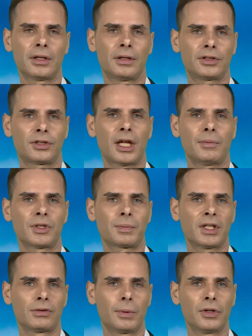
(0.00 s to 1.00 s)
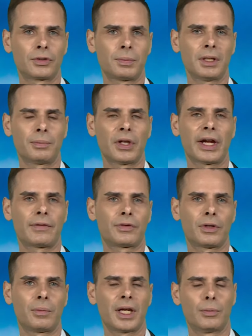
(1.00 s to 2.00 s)
statements by spokespeople after
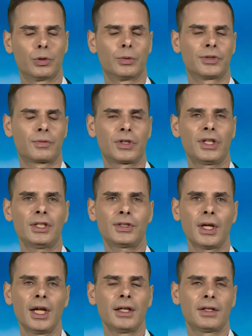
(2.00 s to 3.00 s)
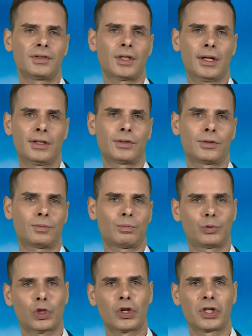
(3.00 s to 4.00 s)
the paper was released. They say it's
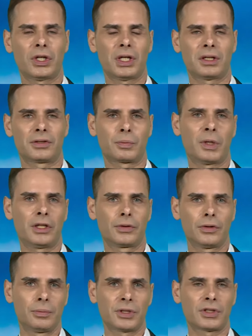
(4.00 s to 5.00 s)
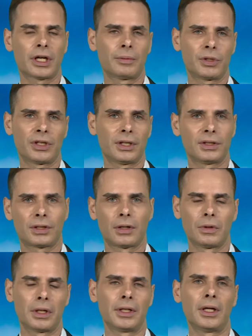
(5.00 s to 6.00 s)
targeting a small group of separatists that
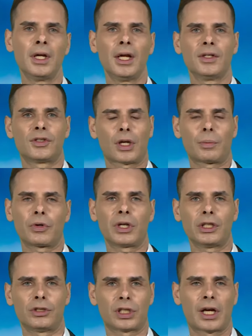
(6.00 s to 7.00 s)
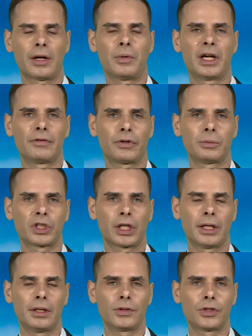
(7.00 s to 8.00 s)
want to separate Taiwan from
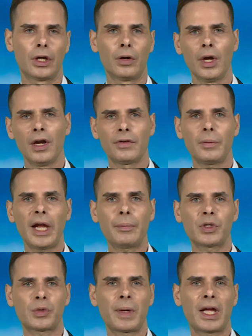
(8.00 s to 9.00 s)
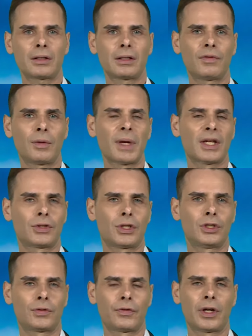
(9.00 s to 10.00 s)
China. So from that perspective, the
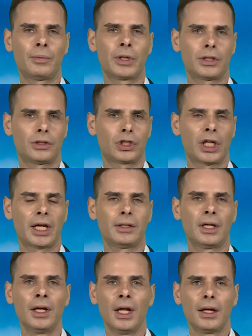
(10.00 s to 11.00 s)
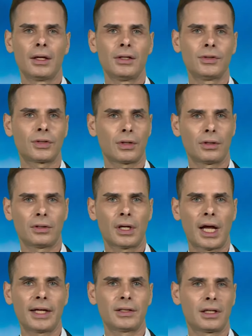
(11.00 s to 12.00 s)
message from China is
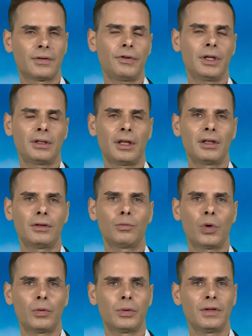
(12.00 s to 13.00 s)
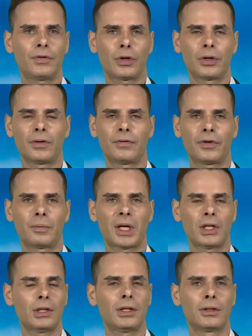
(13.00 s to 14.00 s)
not different than what we've heard for
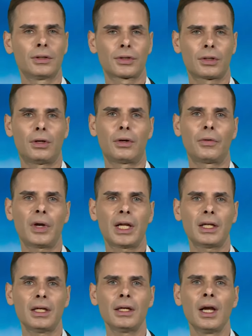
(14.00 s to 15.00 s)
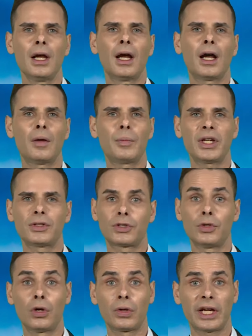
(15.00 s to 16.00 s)
many years already, but it's
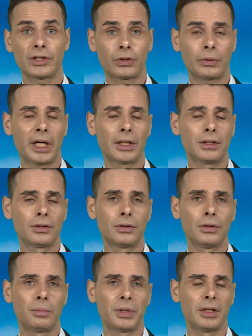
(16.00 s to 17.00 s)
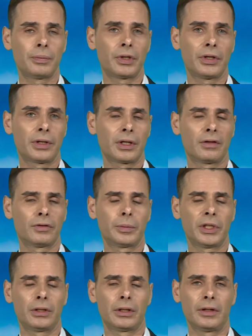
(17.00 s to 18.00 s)
no less threatening to the people and the
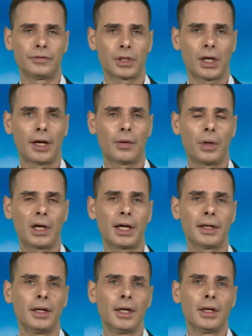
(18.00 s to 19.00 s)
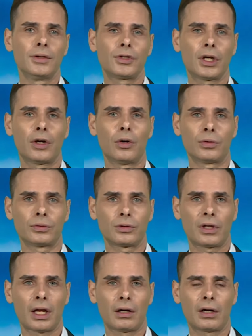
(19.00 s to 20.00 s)
government of Taiwan. So
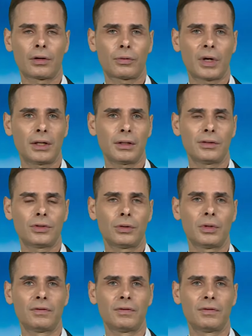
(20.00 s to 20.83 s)
they are threatening to